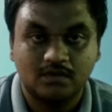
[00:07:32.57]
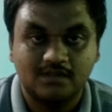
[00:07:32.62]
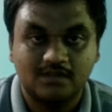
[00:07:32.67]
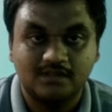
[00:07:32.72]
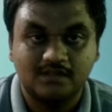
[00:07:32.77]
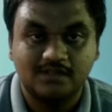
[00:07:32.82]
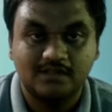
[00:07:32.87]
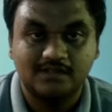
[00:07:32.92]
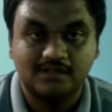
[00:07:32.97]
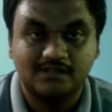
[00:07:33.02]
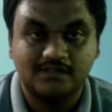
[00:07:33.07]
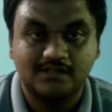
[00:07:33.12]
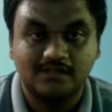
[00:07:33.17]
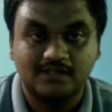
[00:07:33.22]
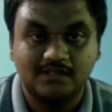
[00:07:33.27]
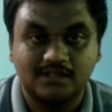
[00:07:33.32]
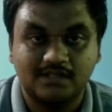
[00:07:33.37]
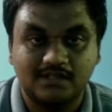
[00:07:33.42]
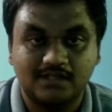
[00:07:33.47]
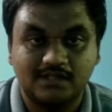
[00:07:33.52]
CSS
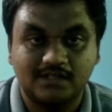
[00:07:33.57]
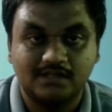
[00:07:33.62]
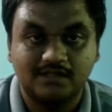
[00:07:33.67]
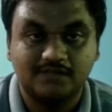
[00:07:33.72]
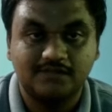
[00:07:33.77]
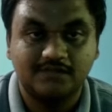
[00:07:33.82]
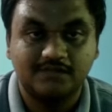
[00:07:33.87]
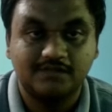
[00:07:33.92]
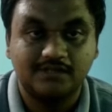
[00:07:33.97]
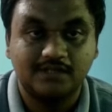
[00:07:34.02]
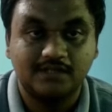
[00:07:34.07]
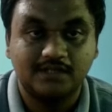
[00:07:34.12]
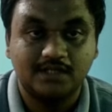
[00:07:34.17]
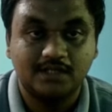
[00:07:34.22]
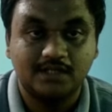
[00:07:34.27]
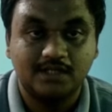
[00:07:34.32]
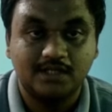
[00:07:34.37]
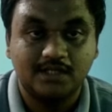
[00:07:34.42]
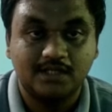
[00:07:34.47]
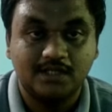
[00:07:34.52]
here. If you
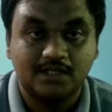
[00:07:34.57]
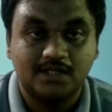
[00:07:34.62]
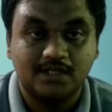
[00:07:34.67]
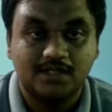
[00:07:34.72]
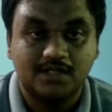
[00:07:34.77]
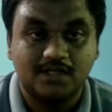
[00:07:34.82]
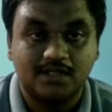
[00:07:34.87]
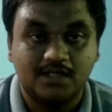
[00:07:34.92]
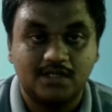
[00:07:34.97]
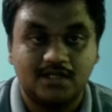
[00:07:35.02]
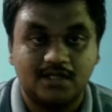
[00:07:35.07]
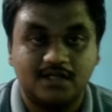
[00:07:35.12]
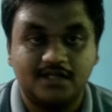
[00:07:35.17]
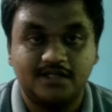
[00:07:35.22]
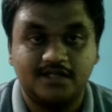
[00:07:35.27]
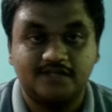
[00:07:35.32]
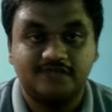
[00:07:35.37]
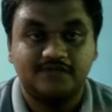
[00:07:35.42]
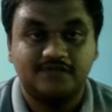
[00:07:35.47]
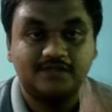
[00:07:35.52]
see,
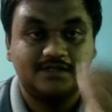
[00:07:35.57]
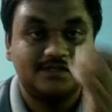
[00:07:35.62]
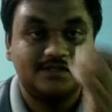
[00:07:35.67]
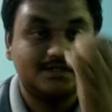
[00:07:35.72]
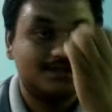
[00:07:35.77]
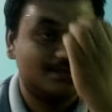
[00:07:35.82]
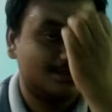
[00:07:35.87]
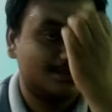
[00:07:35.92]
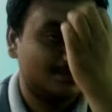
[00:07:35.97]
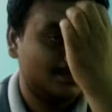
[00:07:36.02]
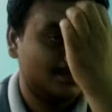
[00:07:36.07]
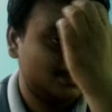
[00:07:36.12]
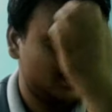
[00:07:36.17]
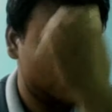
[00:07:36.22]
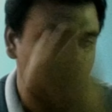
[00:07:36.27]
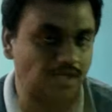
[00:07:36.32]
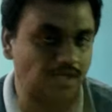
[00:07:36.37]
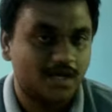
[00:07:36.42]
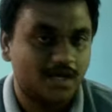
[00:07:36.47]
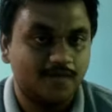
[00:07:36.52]
it is for
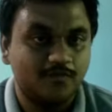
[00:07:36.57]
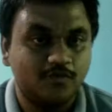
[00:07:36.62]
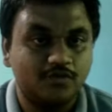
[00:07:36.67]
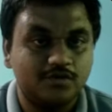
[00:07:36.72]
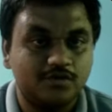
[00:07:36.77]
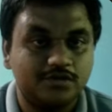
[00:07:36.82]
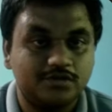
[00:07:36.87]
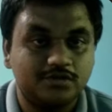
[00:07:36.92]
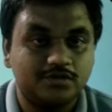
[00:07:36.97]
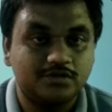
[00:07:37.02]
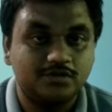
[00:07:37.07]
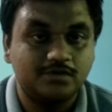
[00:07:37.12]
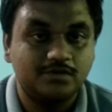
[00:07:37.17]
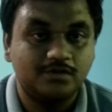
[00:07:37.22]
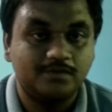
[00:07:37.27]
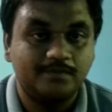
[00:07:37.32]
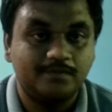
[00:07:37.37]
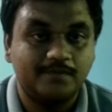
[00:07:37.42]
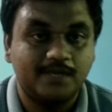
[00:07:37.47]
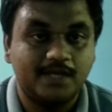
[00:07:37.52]
I'm going
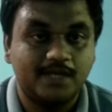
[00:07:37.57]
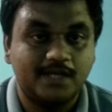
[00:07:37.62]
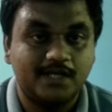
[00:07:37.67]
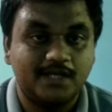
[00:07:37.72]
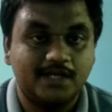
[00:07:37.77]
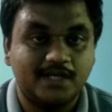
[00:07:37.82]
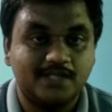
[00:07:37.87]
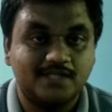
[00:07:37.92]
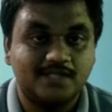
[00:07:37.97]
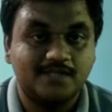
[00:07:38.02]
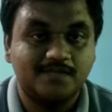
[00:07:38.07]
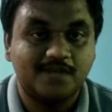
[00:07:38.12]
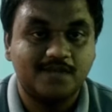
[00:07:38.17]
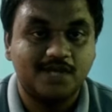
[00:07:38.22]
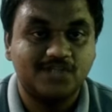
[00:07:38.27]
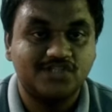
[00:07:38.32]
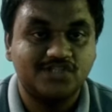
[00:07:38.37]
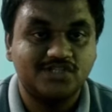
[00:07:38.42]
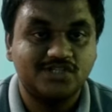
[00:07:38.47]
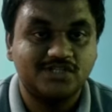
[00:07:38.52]
to make it as a
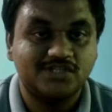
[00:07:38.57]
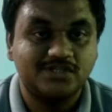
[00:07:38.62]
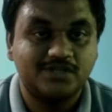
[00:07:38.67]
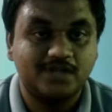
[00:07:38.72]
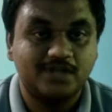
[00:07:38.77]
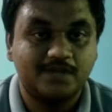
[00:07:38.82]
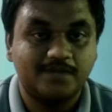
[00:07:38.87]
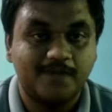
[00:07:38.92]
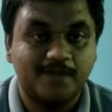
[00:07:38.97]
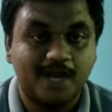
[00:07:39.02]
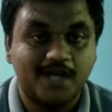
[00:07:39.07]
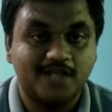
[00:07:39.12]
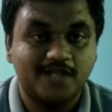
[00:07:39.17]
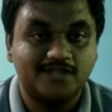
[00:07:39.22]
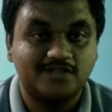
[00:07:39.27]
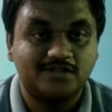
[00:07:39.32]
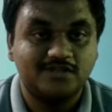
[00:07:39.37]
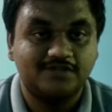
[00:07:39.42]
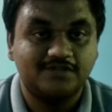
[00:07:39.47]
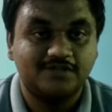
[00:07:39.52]
margin 0 and padding
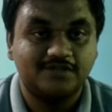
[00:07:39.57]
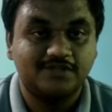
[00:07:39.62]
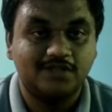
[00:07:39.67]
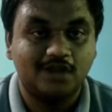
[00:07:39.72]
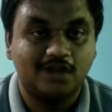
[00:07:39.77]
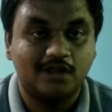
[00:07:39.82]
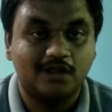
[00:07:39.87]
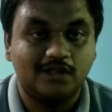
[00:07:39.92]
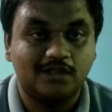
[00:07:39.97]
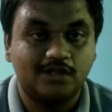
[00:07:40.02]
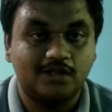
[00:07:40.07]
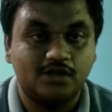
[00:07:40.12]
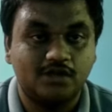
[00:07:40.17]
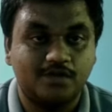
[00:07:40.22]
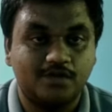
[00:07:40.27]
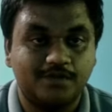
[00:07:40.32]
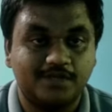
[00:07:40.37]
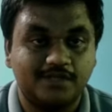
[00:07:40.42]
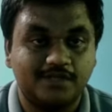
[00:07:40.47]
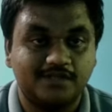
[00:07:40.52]
0 for the all the
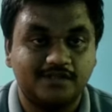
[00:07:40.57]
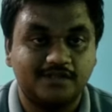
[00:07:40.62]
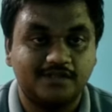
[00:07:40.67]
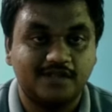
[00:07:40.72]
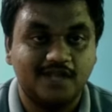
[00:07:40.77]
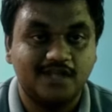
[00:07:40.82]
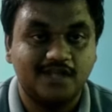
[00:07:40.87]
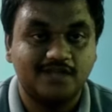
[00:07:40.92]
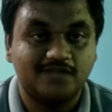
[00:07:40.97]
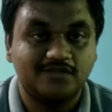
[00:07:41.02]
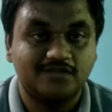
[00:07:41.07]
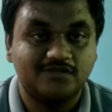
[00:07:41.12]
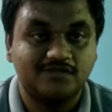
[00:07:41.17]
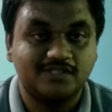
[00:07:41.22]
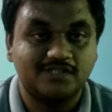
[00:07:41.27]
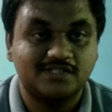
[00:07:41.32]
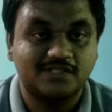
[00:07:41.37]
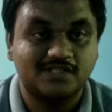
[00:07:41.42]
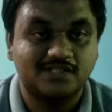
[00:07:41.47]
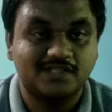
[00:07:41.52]
components. Like
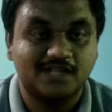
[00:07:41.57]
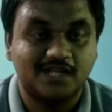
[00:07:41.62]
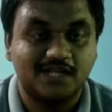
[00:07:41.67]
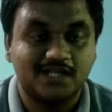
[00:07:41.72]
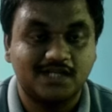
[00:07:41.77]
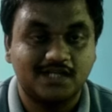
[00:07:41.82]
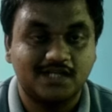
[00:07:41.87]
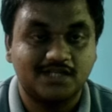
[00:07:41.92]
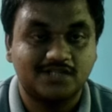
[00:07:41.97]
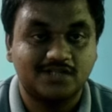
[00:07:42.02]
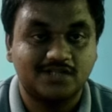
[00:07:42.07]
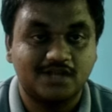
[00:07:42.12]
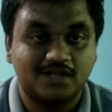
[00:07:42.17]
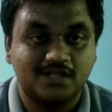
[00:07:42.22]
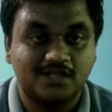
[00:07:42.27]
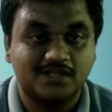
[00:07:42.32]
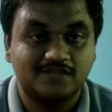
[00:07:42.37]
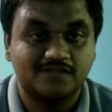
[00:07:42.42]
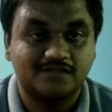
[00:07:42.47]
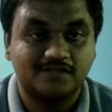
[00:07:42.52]
universal selector
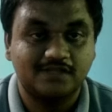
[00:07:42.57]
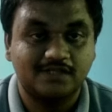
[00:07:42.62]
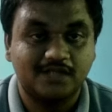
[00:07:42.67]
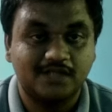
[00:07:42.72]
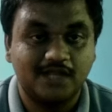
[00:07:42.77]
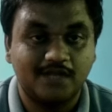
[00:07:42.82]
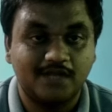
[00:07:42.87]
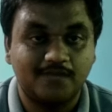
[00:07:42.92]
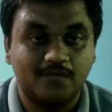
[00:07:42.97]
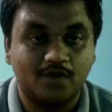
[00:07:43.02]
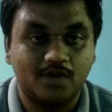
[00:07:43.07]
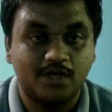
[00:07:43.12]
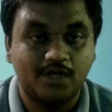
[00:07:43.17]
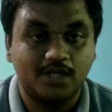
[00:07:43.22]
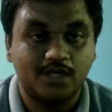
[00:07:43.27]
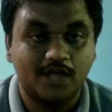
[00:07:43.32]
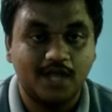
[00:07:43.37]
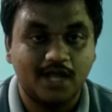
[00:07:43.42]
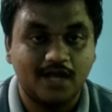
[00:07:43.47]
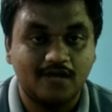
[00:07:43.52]
star is for like
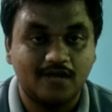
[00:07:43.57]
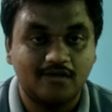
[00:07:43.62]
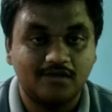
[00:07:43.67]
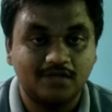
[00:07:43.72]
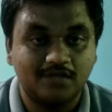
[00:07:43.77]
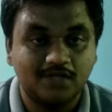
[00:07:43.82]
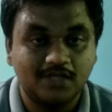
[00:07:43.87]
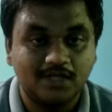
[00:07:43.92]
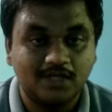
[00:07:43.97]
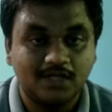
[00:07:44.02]
body. I have